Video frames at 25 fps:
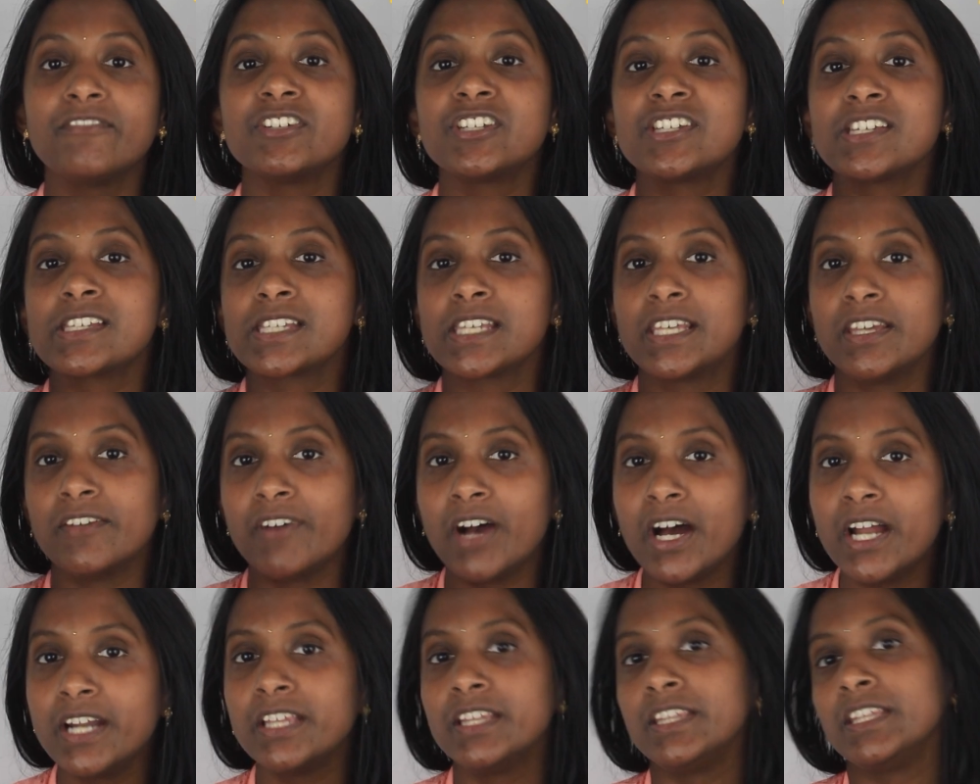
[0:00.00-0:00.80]
which is
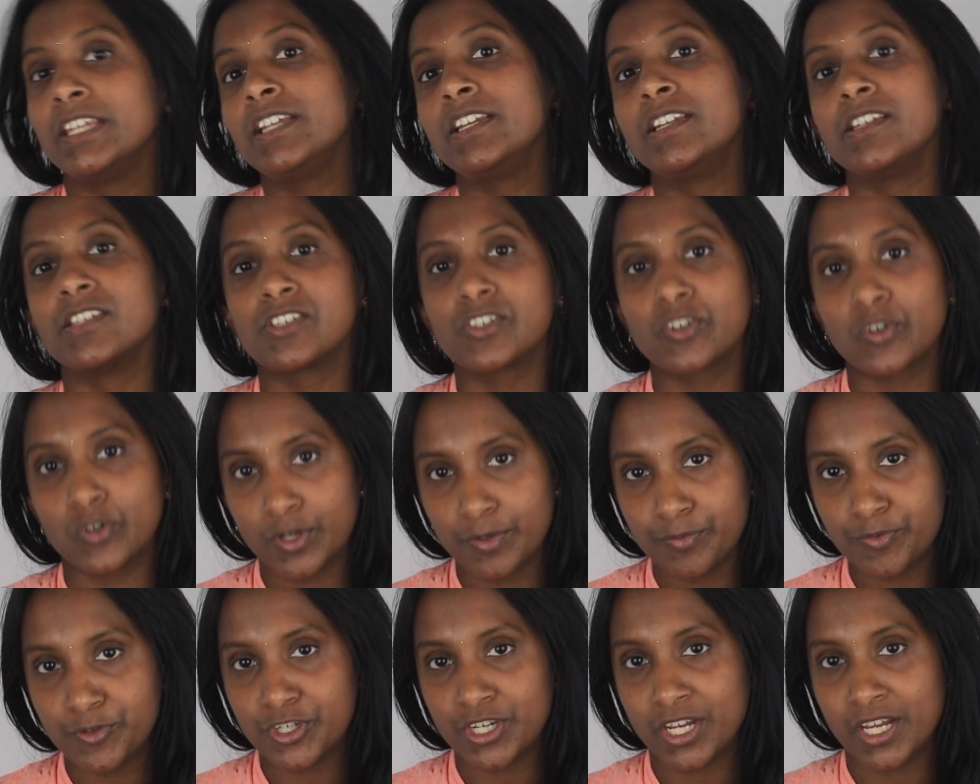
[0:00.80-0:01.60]
given in the
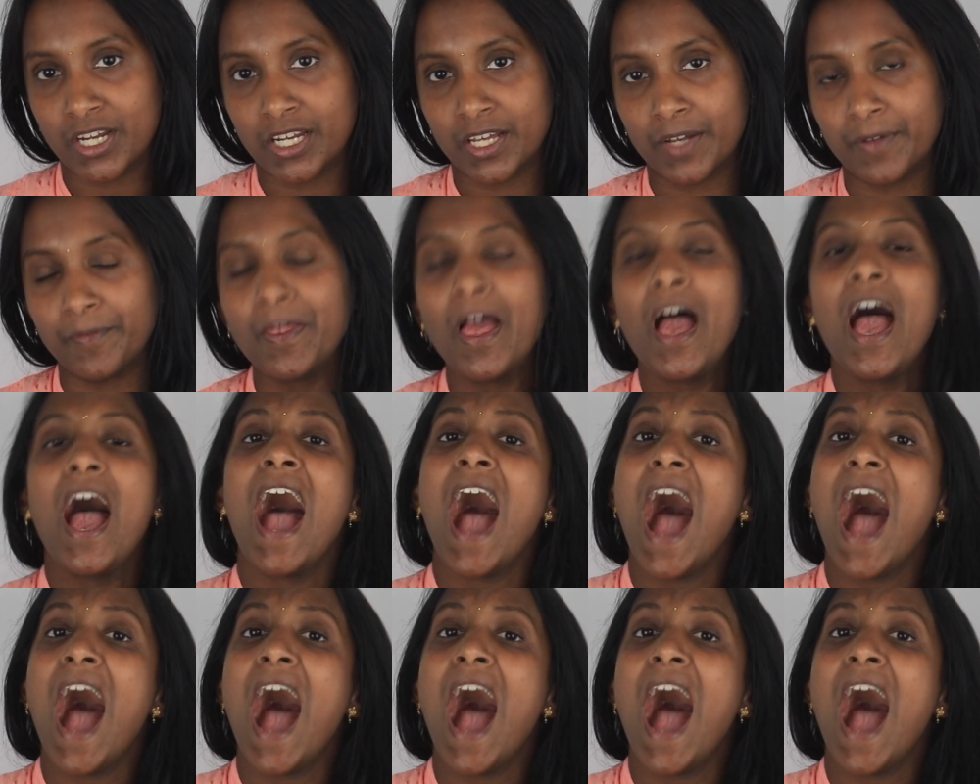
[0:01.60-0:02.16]
description.